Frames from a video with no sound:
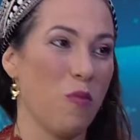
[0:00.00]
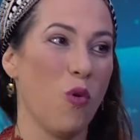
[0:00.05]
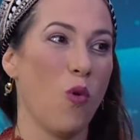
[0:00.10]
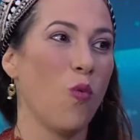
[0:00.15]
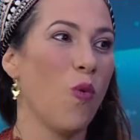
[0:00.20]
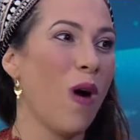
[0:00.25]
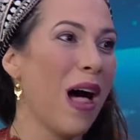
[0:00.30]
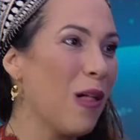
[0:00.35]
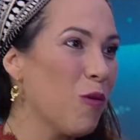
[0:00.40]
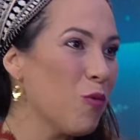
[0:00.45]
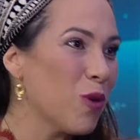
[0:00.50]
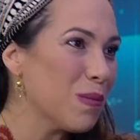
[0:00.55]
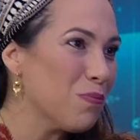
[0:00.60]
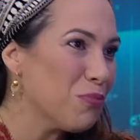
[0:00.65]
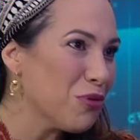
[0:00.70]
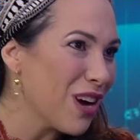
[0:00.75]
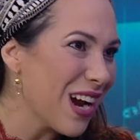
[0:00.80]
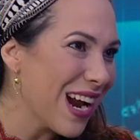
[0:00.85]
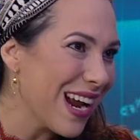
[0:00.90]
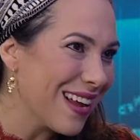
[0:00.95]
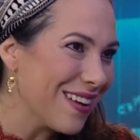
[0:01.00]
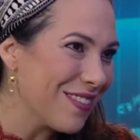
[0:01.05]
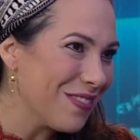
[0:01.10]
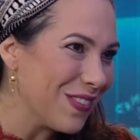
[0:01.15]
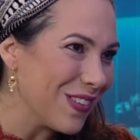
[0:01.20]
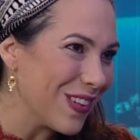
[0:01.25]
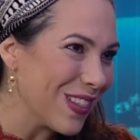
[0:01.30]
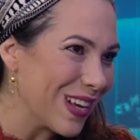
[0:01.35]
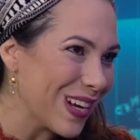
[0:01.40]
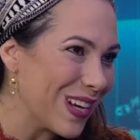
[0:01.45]
while we're praying
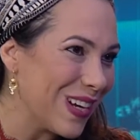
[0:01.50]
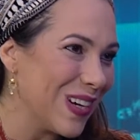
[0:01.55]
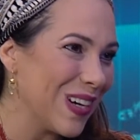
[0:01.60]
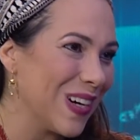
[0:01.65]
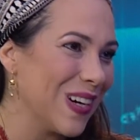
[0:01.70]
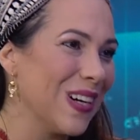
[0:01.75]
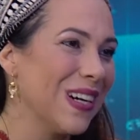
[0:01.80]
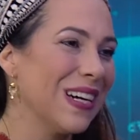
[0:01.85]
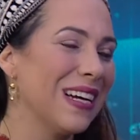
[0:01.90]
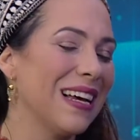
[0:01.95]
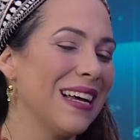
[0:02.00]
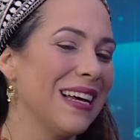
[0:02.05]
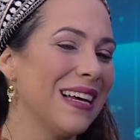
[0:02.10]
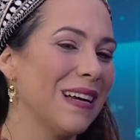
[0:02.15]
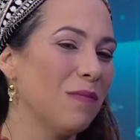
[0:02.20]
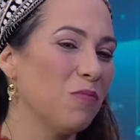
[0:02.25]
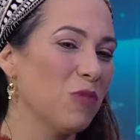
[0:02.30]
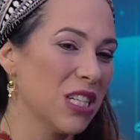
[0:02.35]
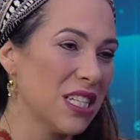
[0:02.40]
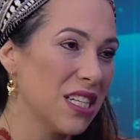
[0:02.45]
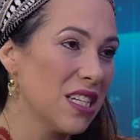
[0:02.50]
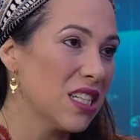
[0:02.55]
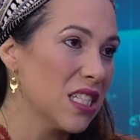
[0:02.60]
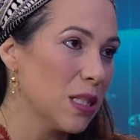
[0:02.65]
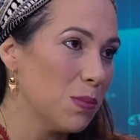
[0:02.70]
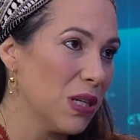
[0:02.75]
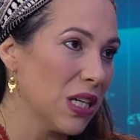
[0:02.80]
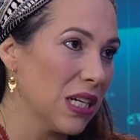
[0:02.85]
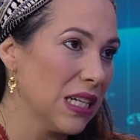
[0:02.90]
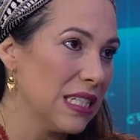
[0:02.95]
for the cure, we're still
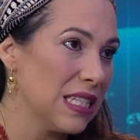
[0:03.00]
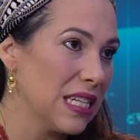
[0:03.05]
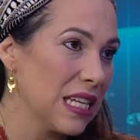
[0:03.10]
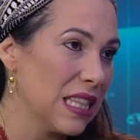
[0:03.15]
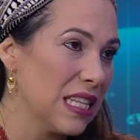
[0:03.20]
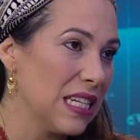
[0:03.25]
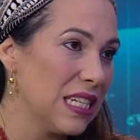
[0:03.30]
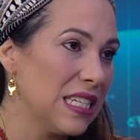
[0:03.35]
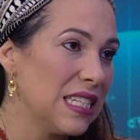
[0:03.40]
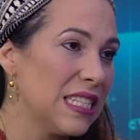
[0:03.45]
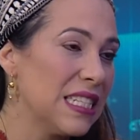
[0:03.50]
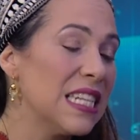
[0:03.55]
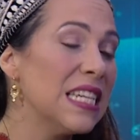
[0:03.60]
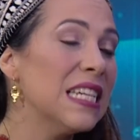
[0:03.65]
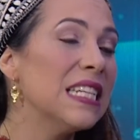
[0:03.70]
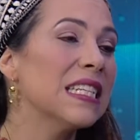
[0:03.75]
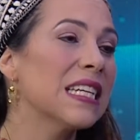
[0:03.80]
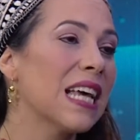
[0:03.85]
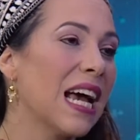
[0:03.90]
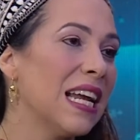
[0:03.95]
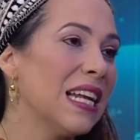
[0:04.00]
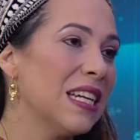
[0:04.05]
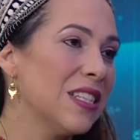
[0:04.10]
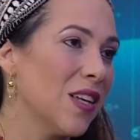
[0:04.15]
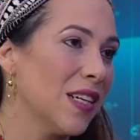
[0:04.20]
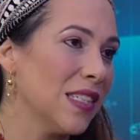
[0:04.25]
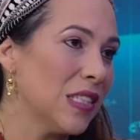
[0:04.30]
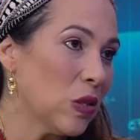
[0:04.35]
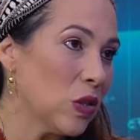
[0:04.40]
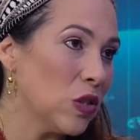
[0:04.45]
experiencing the disease, God
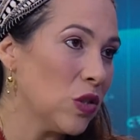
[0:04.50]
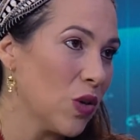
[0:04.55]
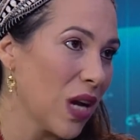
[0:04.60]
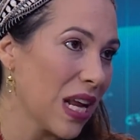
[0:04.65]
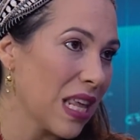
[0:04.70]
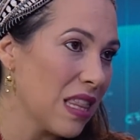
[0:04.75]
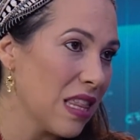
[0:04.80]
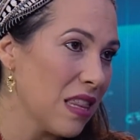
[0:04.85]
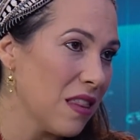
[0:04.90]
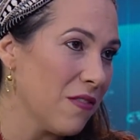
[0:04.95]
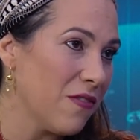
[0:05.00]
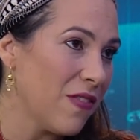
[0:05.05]
has also strengthened the